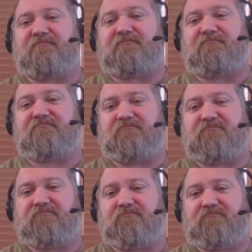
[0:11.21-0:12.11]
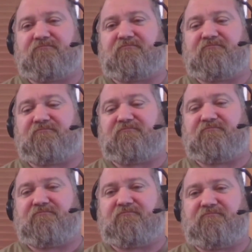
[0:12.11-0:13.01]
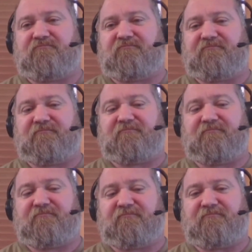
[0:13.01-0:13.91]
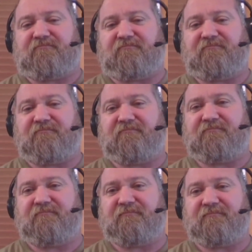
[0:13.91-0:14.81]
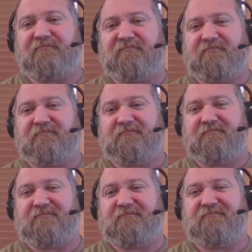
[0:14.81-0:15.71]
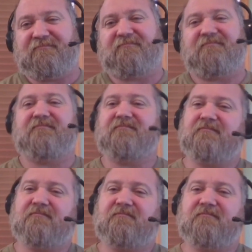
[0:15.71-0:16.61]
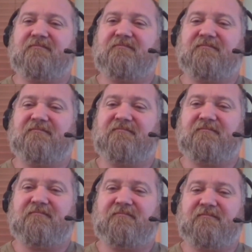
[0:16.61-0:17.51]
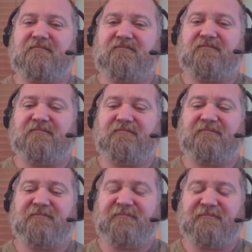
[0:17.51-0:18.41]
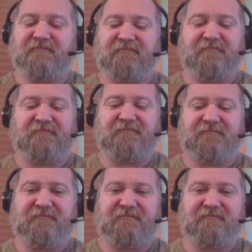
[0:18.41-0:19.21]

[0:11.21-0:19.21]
(silent)